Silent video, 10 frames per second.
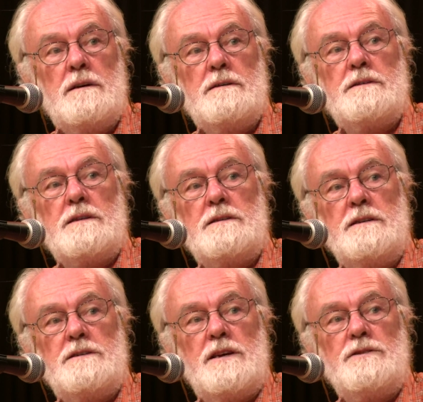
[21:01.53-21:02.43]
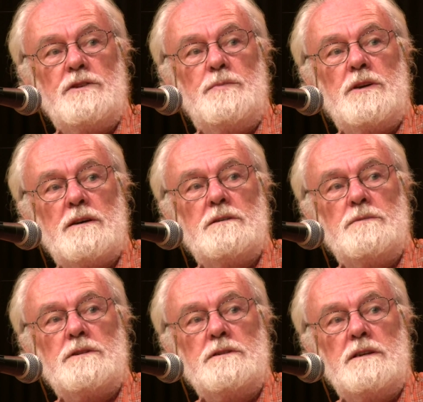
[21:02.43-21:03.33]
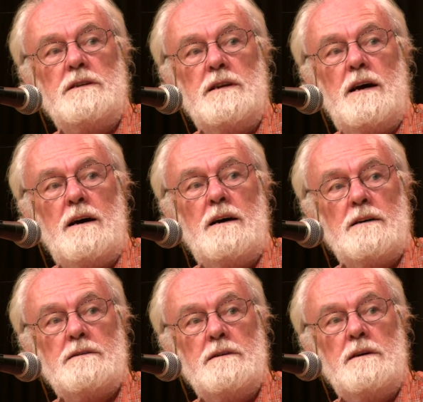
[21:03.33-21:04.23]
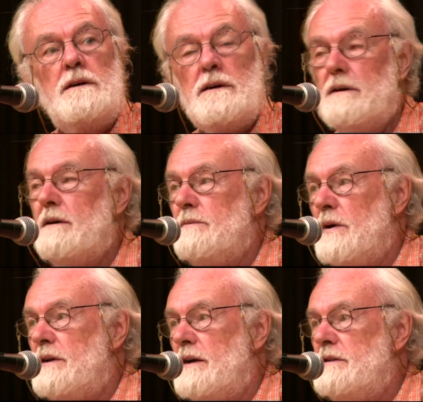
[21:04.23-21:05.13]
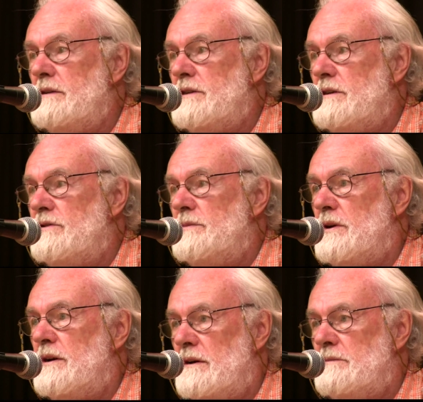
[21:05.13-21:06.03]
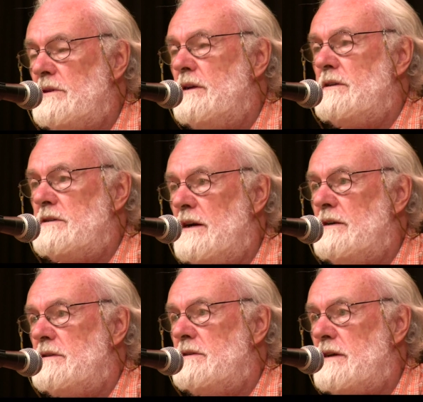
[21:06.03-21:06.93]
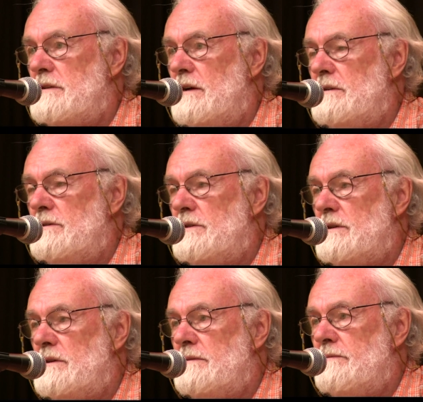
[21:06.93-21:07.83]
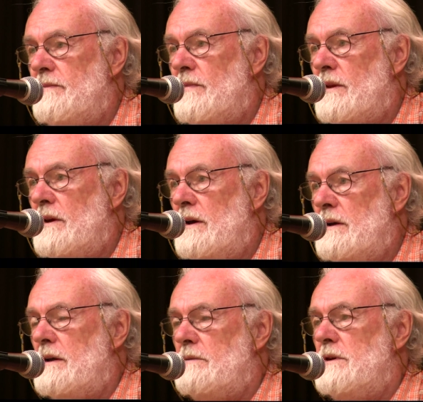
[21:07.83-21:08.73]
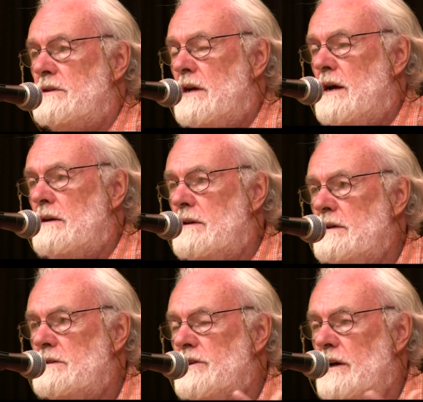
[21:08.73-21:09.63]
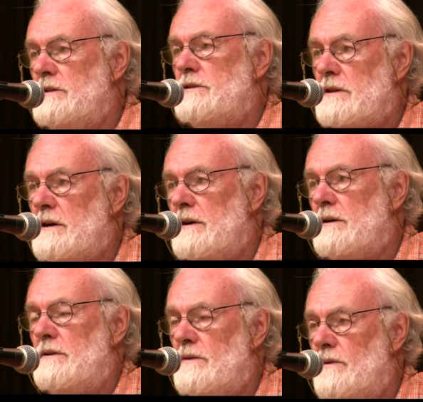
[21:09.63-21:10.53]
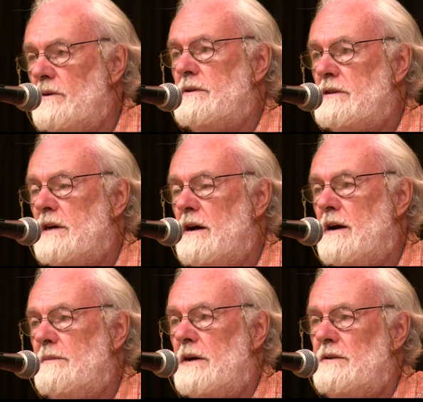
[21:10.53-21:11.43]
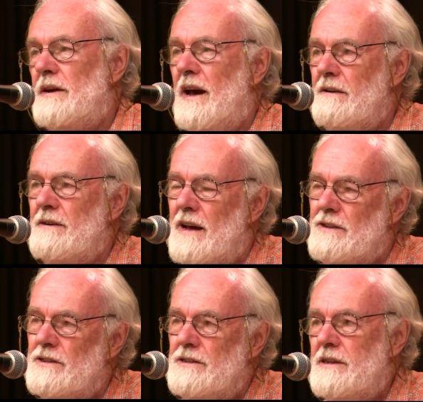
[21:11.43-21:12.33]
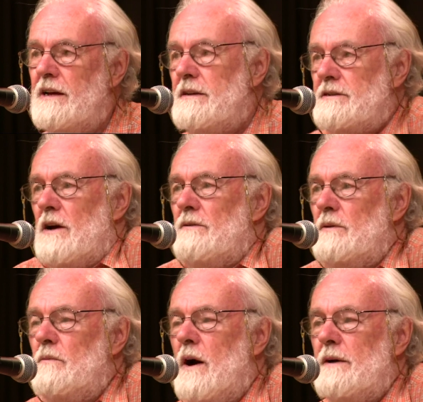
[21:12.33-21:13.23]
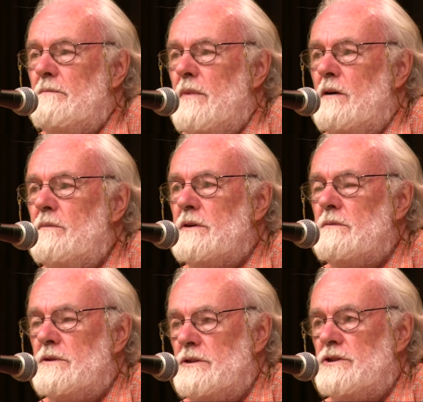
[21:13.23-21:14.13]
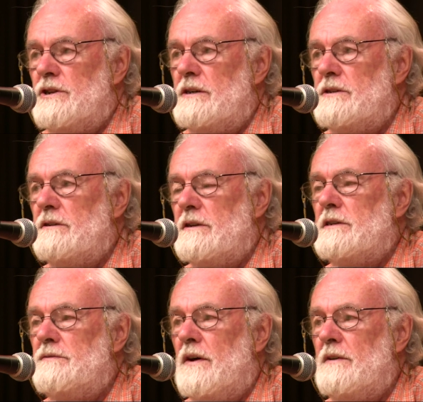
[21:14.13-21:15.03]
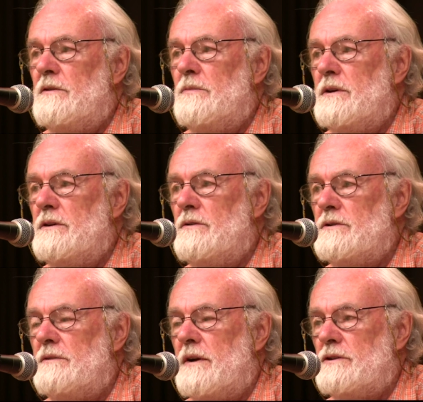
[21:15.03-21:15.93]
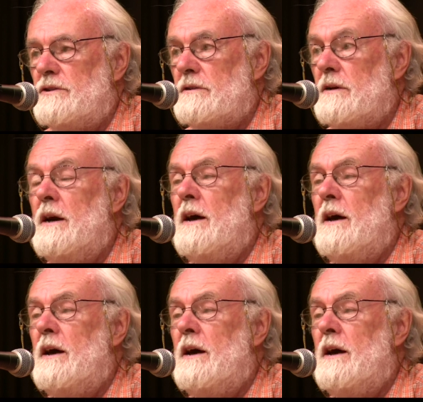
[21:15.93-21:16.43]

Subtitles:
In the 16th century, production was considered an art. By the 19th century, it becomes science and technology. In other words, these changes are going on all of the time, and you cannot actually say there's only one moment which is changing things favorably in your direction.